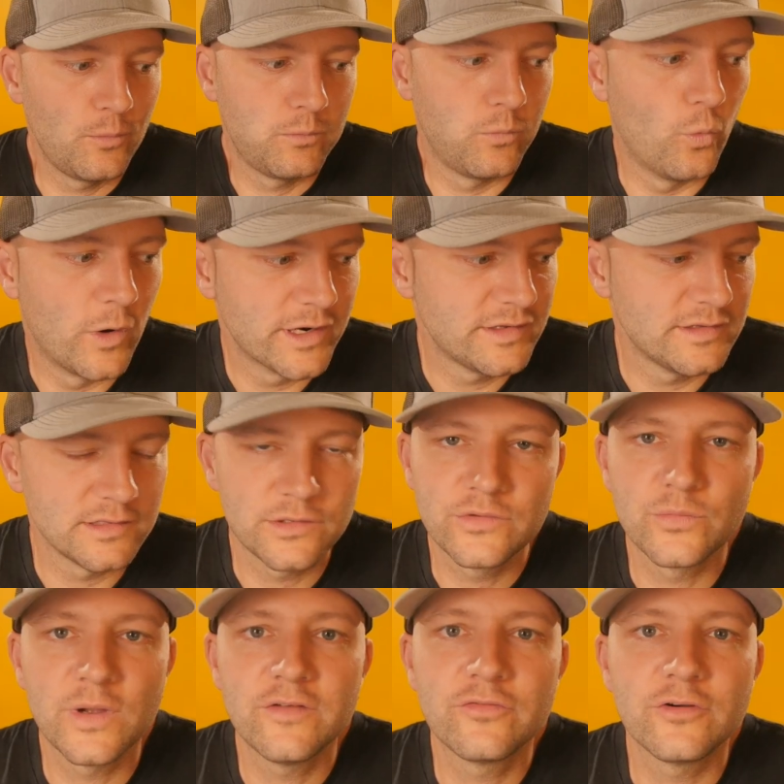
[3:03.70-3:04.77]
I wanted to
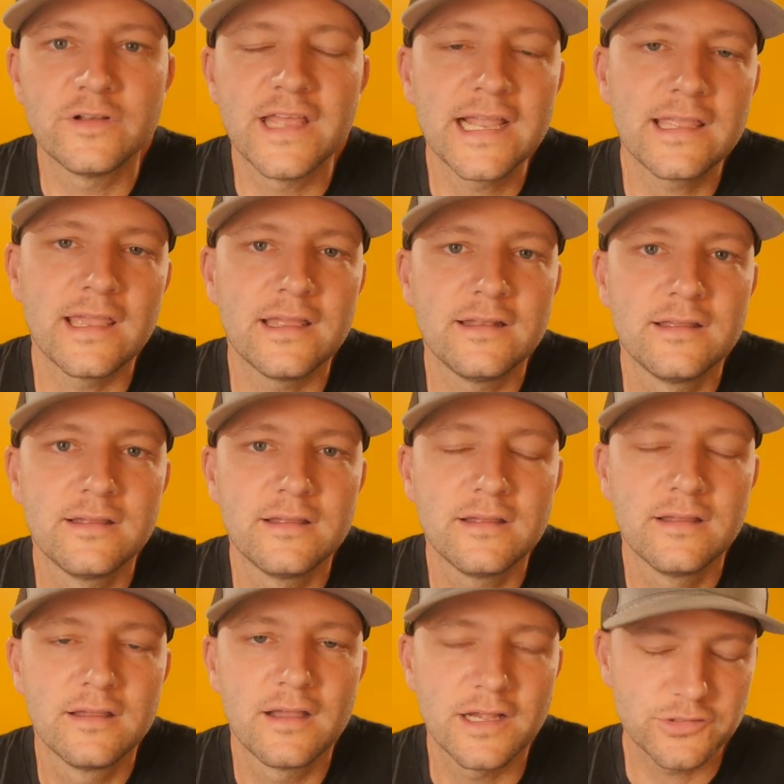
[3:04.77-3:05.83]
lose weight for a decade.
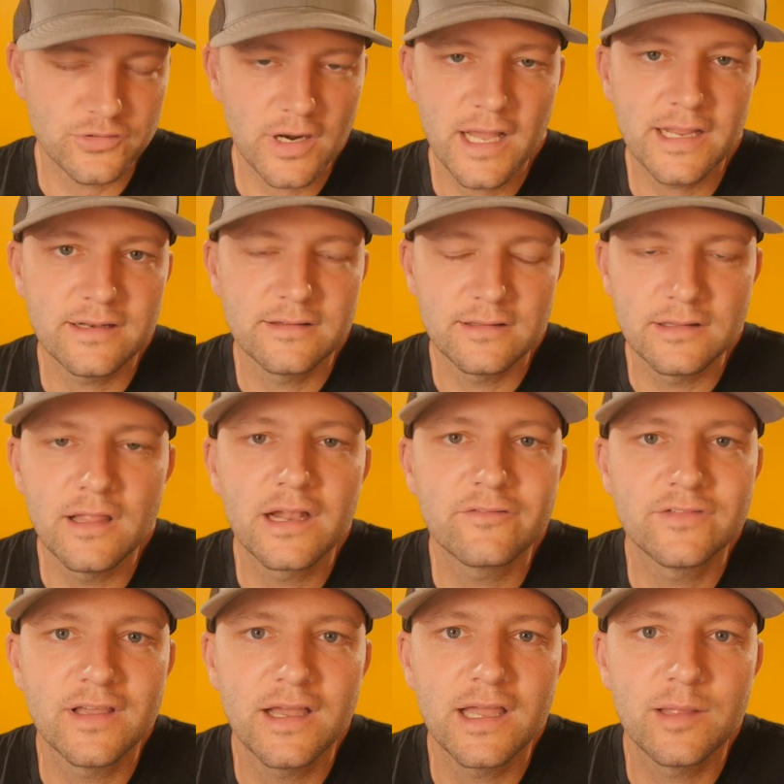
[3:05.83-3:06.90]
I tried a lot
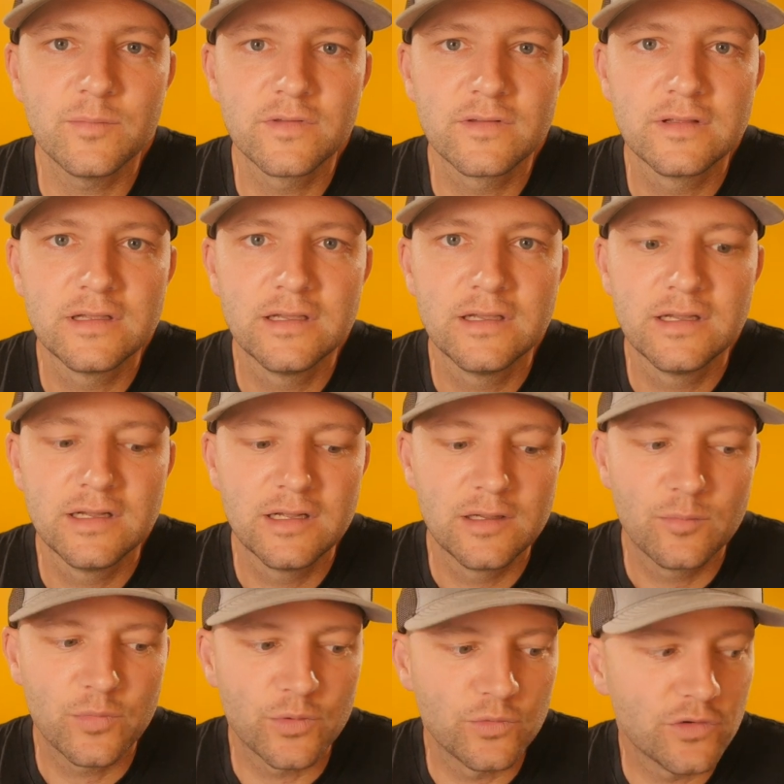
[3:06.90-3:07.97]
of times,
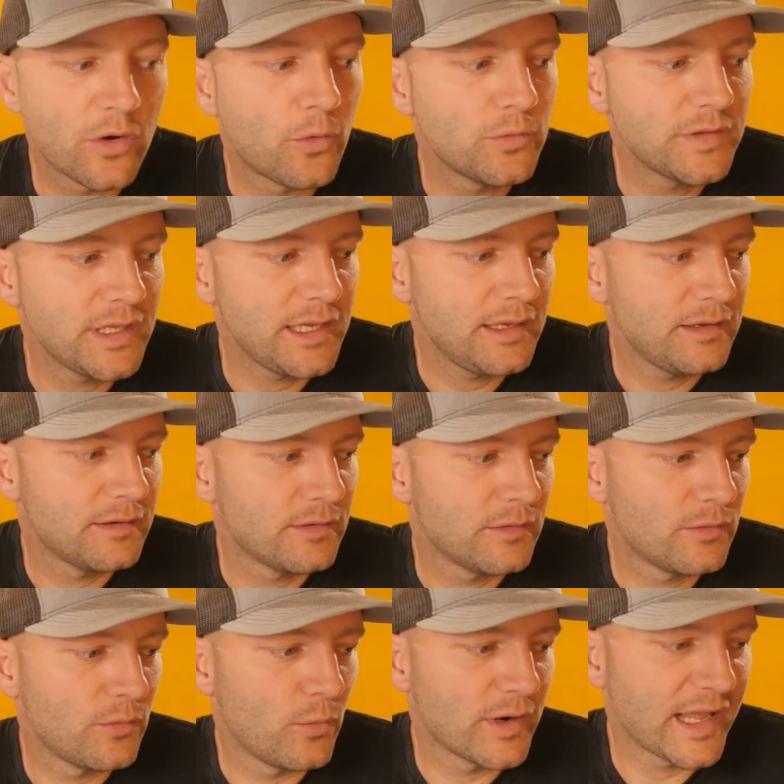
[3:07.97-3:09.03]
but it was only
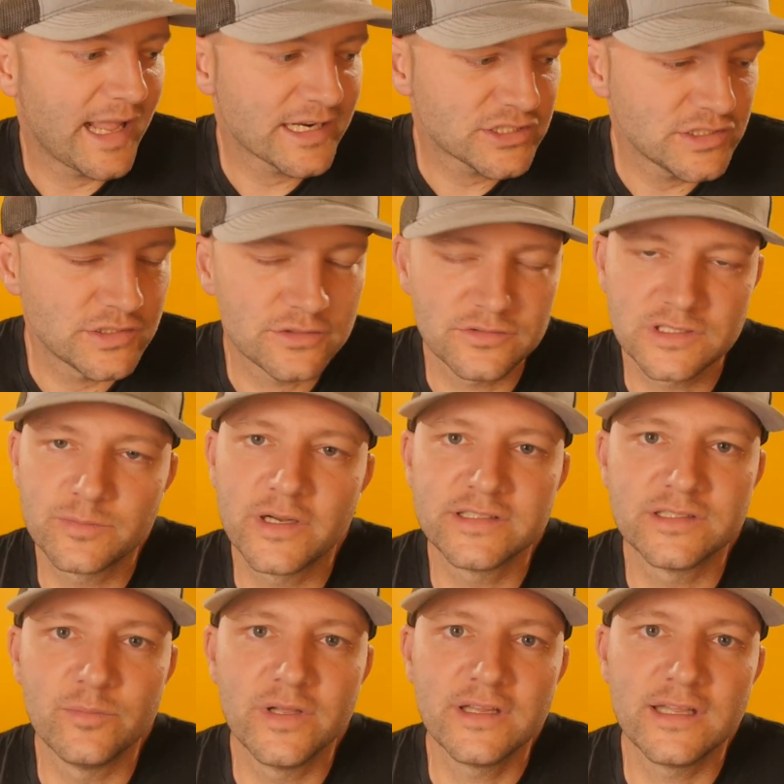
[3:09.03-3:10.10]
when I actually took
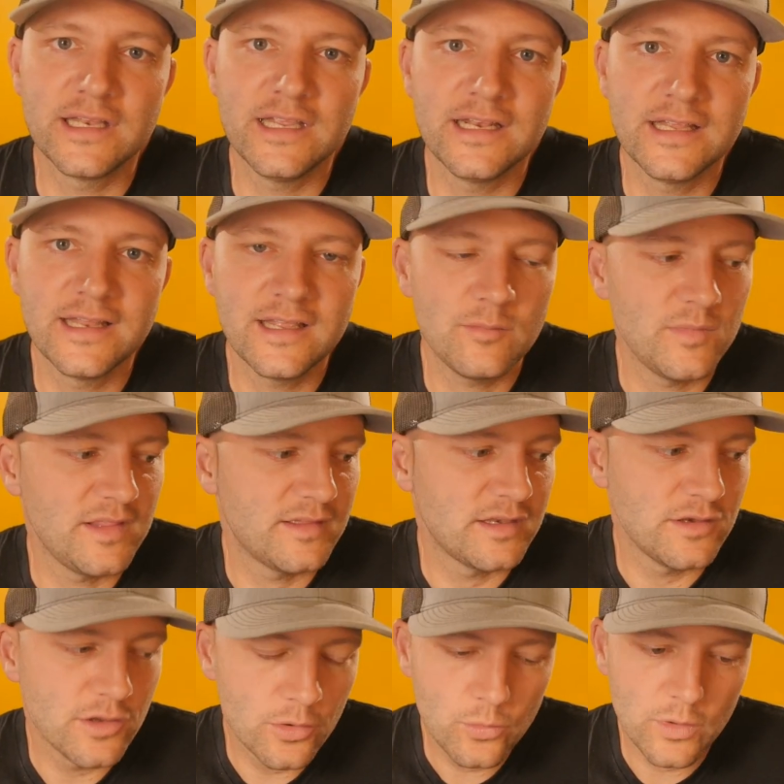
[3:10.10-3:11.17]
responsibility and it hit me
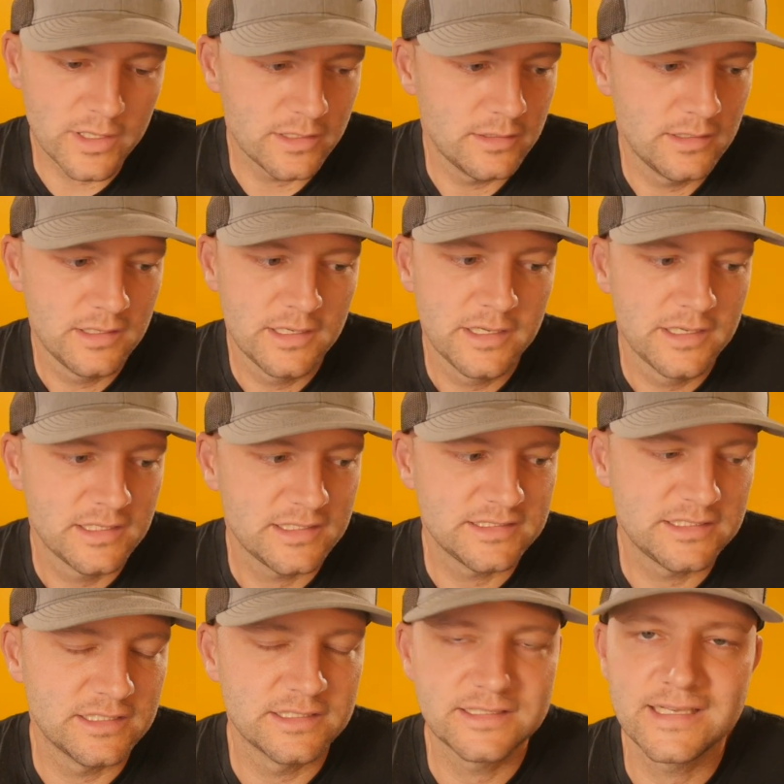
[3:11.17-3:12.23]
that no one
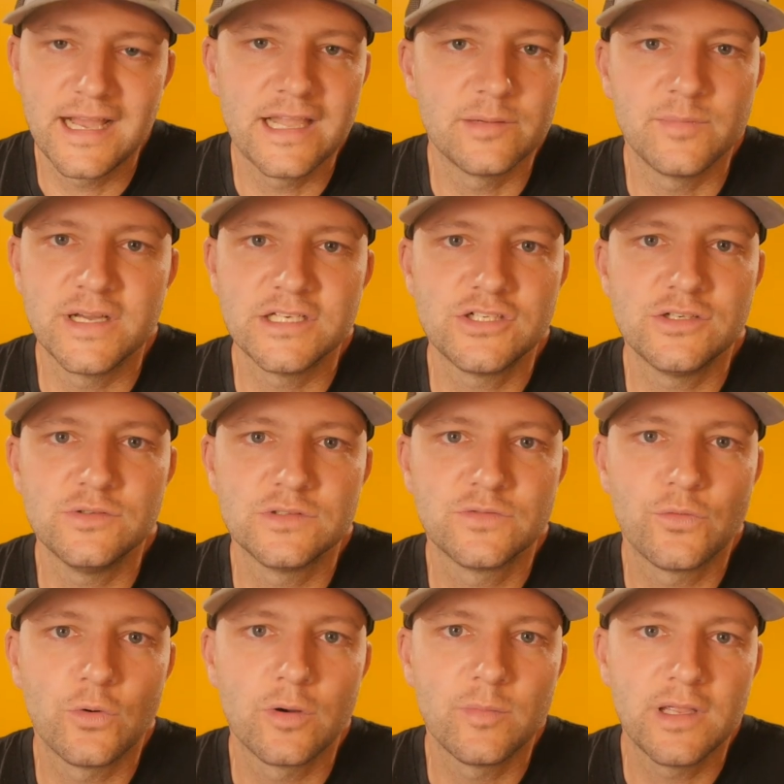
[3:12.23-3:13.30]
is going to tie up my
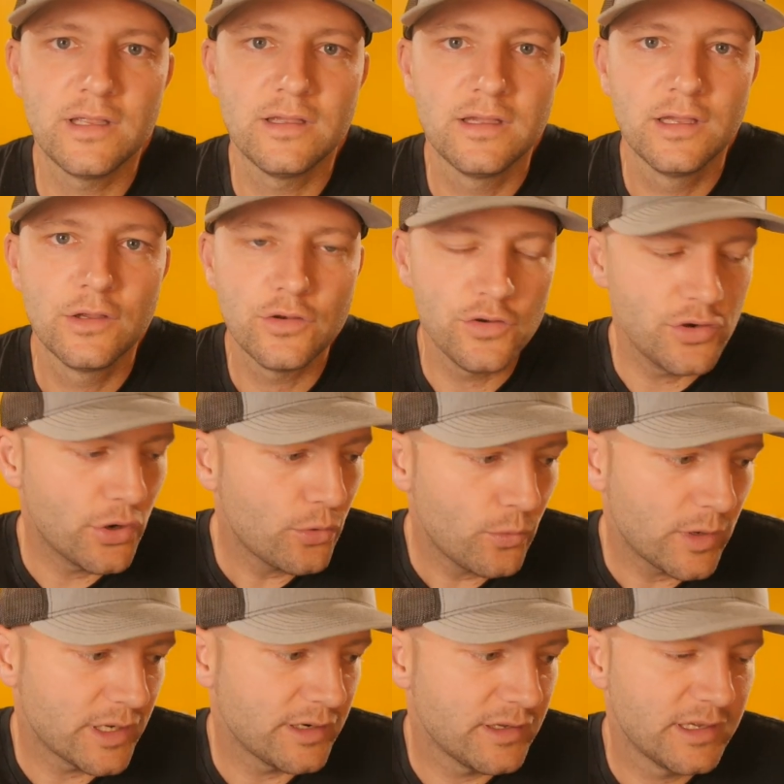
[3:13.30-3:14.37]
shoes for me. No
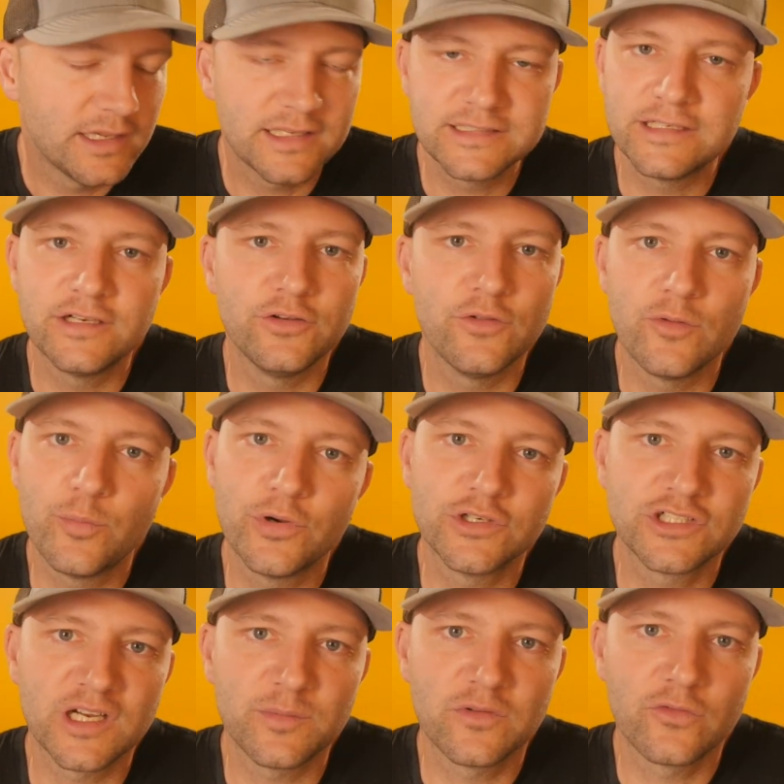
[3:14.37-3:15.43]
one is going to do the
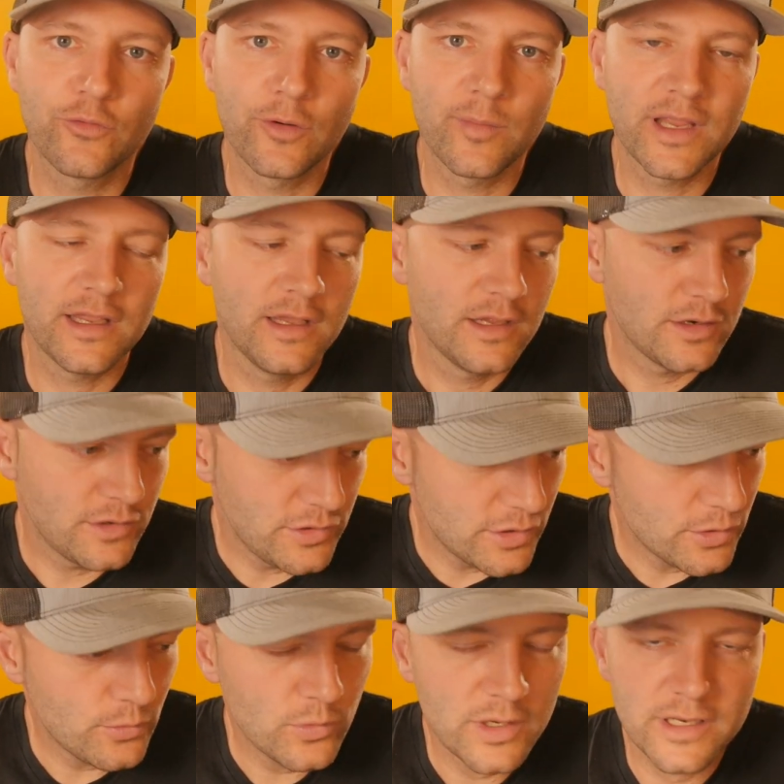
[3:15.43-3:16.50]
push-ups for me.
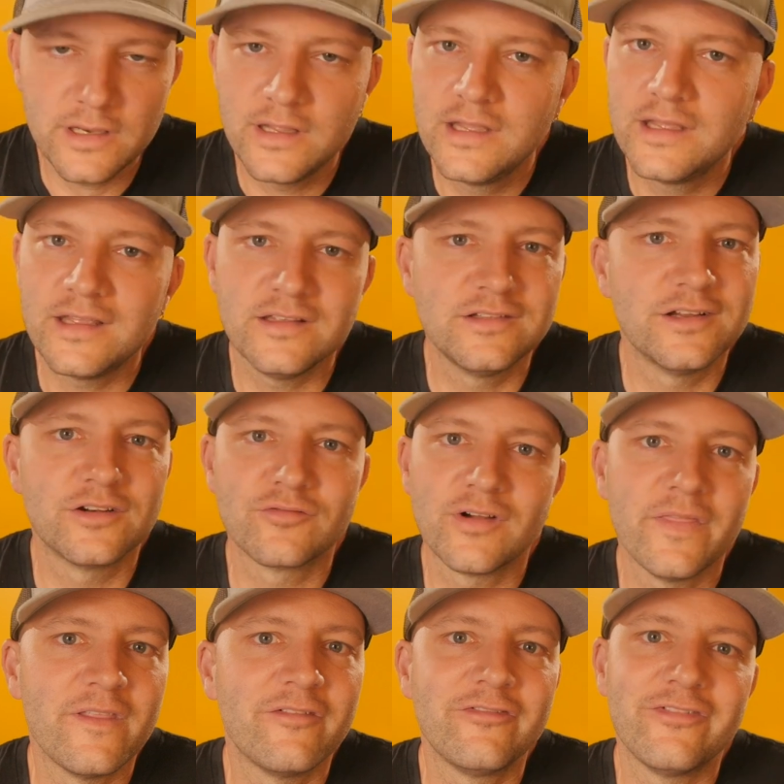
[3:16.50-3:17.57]
No one is going to
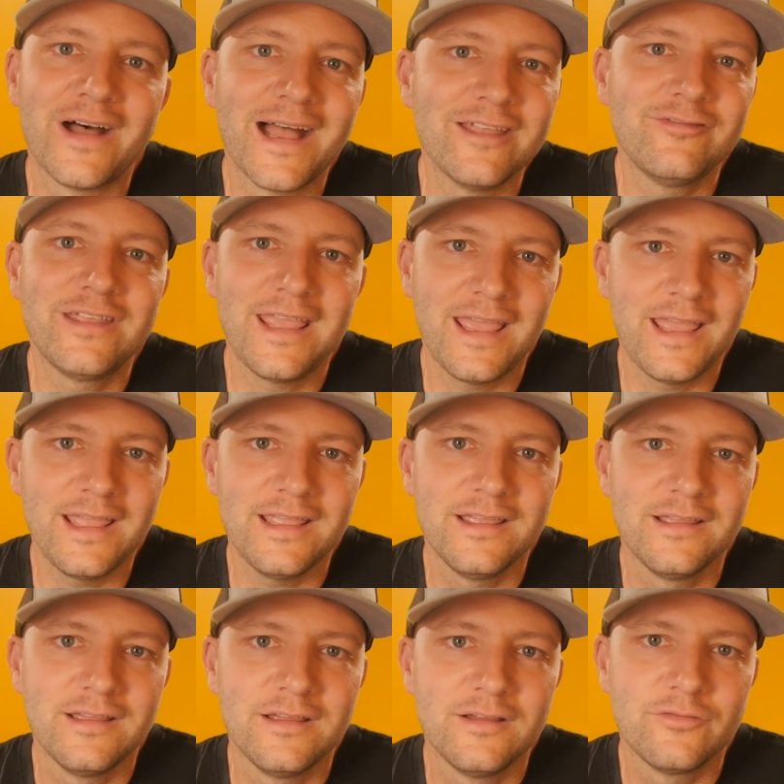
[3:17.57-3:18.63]
run the 5K
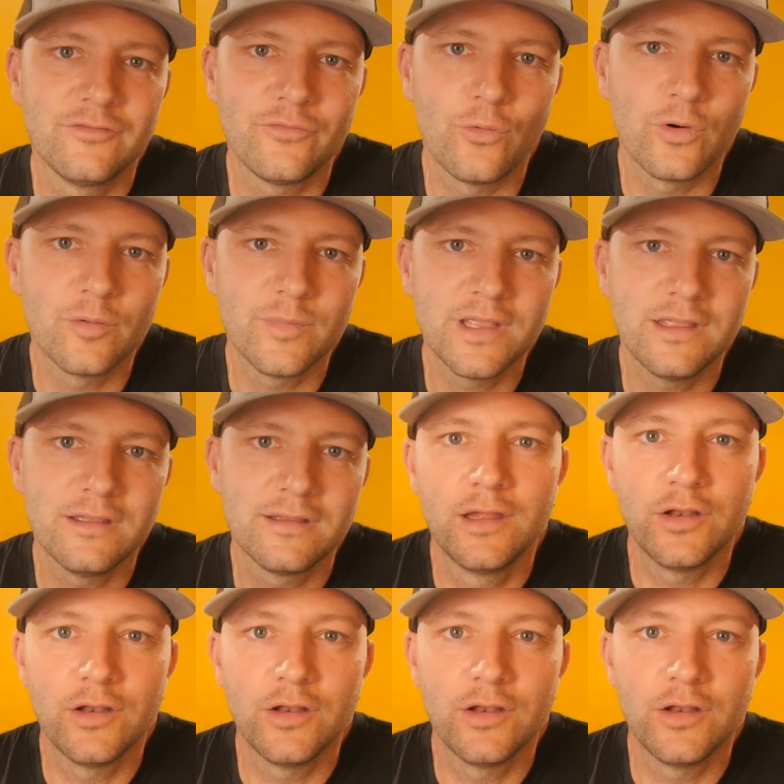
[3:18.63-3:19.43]
for me.